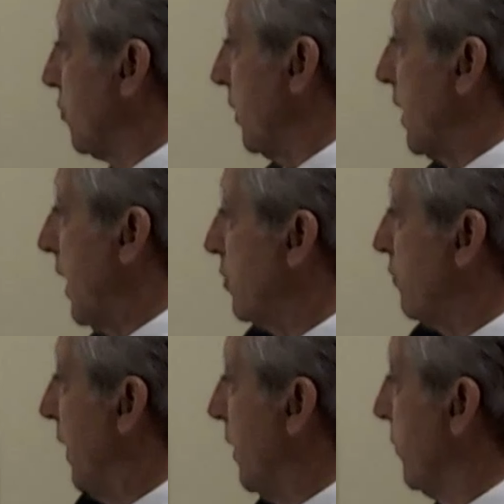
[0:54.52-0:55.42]
loan. So the
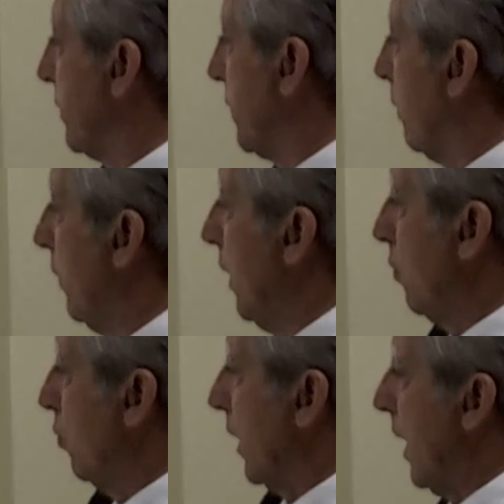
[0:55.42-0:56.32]
cash value itself
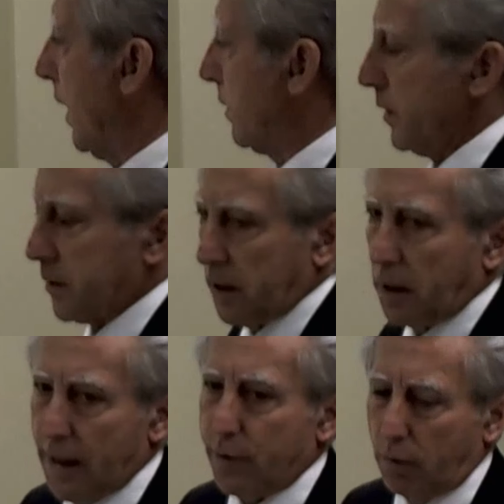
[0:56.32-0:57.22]
will act as
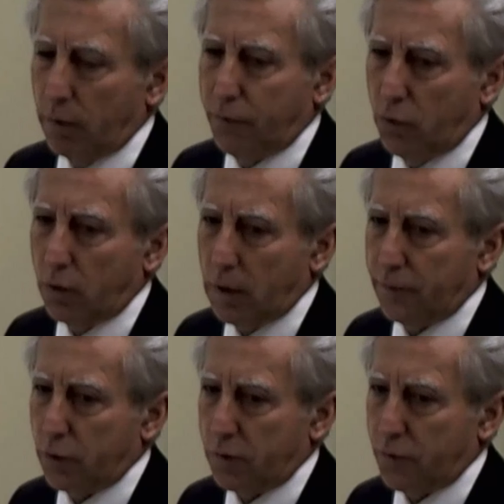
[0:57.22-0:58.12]
collateral for
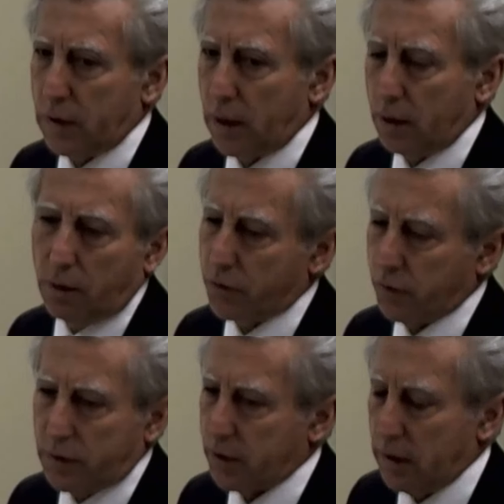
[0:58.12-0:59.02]
that
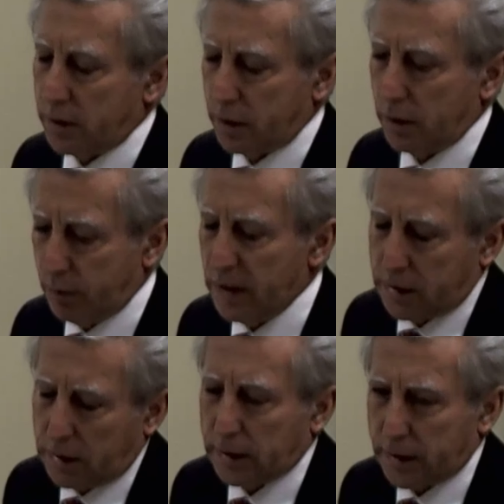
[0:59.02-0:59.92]
loan. So
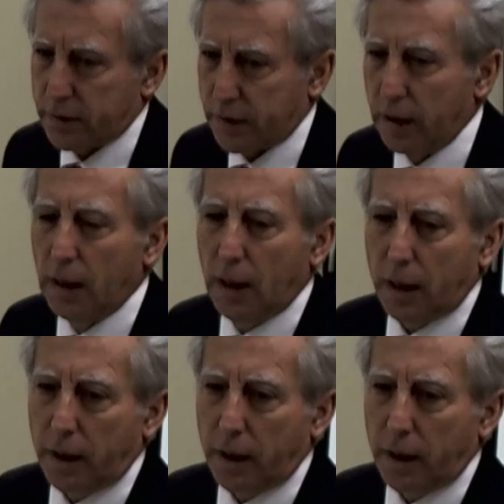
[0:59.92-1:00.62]
basically it's a